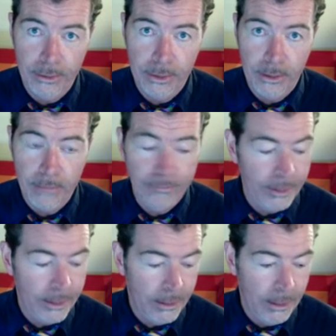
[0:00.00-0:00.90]
So
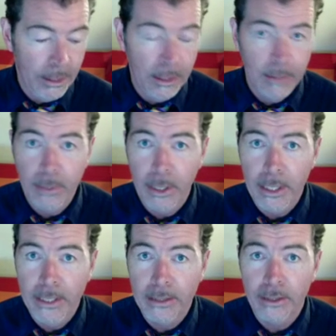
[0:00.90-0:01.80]
hopefully
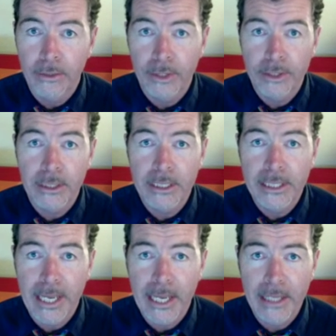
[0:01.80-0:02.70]
my
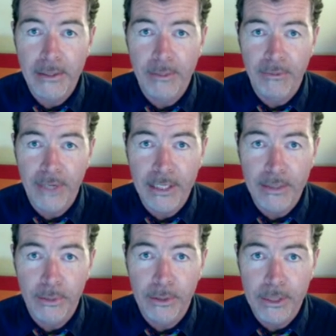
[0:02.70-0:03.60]
crustily handsome face
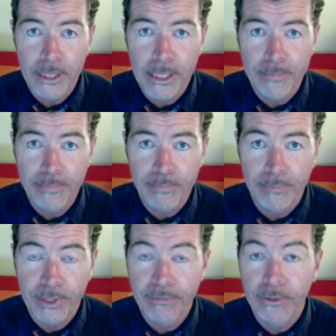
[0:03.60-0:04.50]
will,
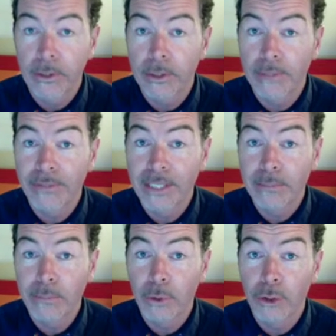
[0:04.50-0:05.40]
if it
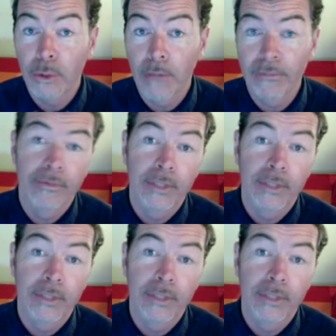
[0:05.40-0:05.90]
doesn't put you off,